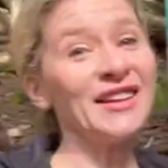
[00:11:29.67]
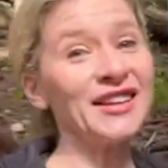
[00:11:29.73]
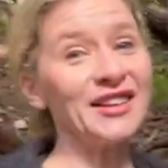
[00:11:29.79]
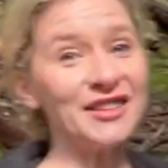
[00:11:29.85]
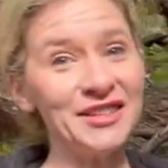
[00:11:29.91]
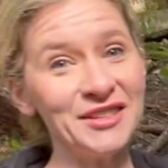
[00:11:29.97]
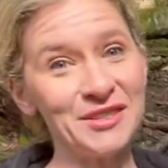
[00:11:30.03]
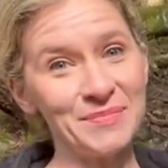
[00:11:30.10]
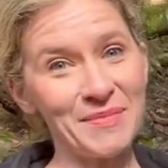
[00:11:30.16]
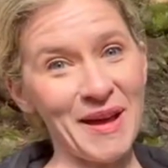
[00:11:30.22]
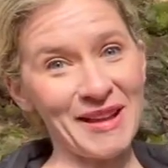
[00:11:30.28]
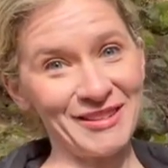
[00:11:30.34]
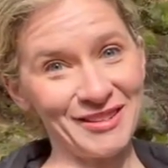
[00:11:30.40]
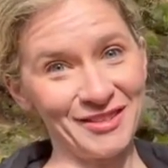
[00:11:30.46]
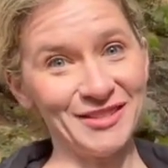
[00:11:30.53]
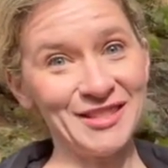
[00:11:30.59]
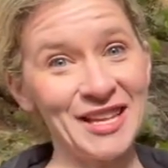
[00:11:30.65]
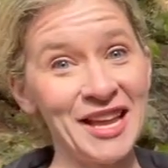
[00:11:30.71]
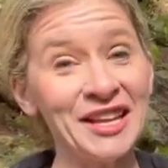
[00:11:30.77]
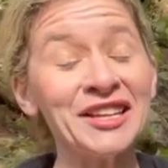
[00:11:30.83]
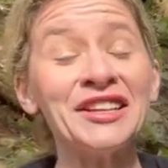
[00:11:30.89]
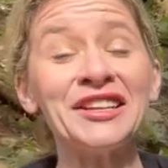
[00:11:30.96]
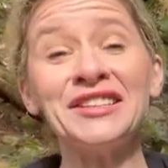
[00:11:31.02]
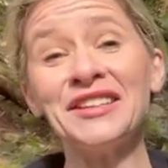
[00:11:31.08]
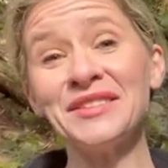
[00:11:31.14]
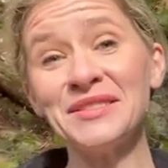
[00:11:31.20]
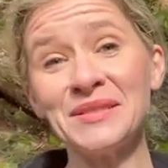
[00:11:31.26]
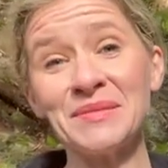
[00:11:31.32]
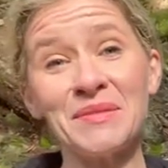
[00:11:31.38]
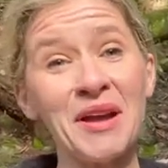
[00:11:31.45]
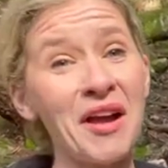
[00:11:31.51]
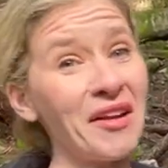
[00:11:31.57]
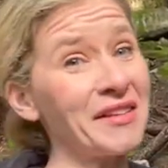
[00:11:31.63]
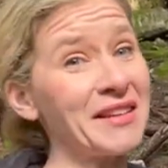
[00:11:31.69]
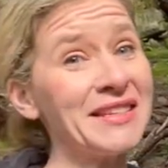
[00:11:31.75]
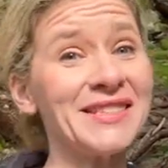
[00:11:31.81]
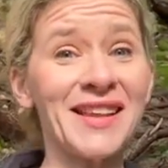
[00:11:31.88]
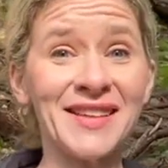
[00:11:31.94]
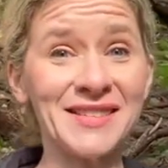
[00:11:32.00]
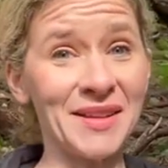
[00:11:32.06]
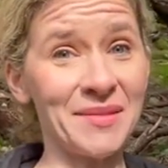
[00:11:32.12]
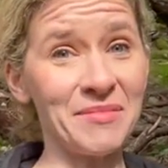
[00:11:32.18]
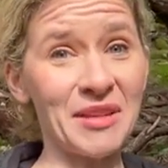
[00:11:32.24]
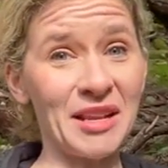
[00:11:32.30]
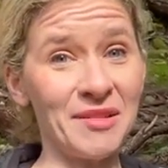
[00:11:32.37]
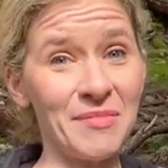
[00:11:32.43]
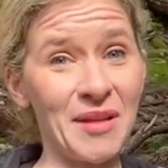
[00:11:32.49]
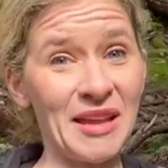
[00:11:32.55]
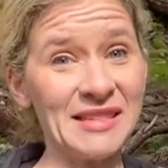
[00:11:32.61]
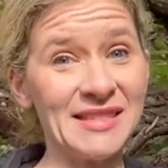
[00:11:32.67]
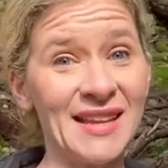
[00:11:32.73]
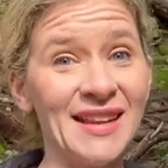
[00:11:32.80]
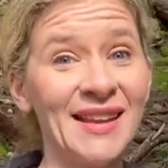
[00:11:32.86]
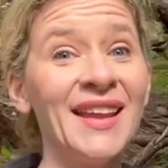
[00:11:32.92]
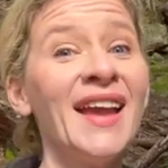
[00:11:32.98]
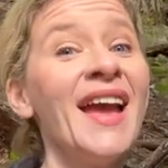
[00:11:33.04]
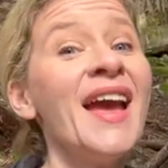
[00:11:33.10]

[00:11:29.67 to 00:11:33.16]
Good news, bad news. Good news, we already saw something amazing.